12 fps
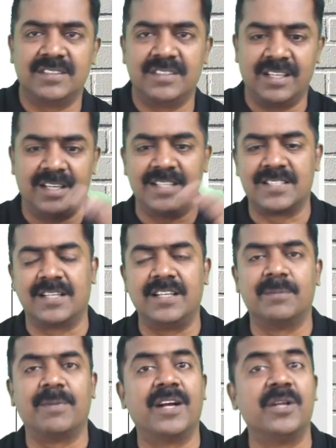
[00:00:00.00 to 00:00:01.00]
The lesser
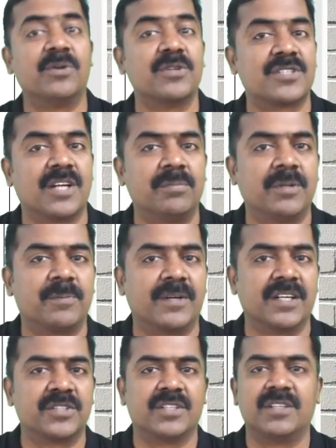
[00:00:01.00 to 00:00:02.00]
demand, you have to stop the
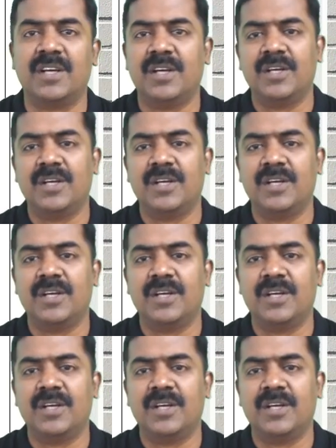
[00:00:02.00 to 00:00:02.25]
production.